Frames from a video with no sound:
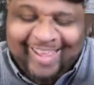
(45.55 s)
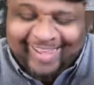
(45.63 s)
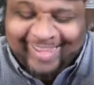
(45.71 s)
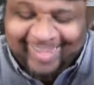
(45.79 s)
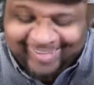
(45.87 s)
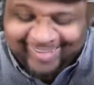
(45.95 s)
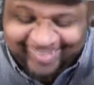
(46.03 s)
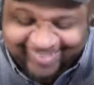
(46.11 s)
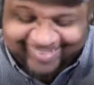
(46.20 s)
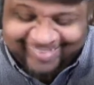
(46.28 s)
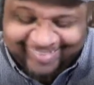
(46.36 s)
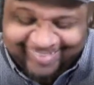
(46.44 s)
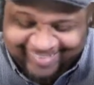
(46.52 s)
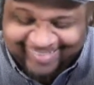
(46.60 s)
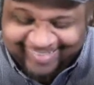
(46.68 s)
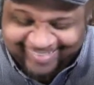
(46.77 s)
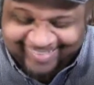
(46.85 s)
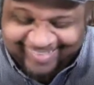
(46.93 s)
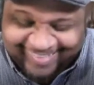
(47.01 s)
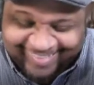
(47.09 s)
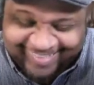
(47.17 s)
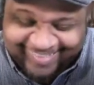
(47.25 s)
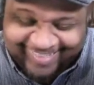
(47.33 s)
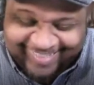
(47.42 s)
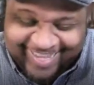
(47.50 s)

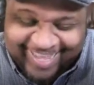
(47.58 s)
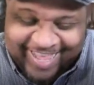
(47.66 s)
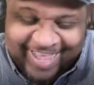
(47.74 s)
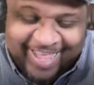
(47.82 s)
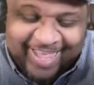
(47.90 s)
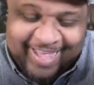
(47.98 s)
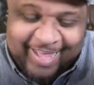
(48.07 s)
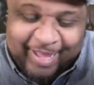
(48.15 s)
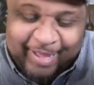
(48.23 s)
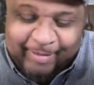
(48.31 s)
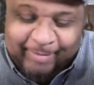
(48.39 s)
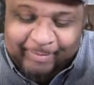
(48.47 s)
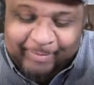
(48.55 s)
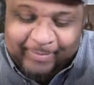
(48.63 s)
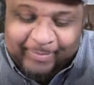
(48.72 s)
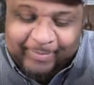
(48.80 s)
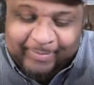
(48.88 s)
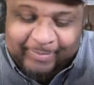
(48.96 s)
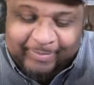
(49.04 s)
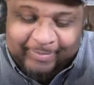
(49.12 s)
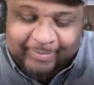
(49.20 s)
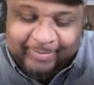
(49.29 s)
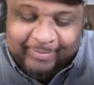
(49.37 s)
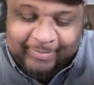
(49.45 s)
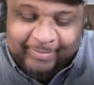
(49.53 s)

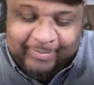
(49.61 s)
The person shown says nothing.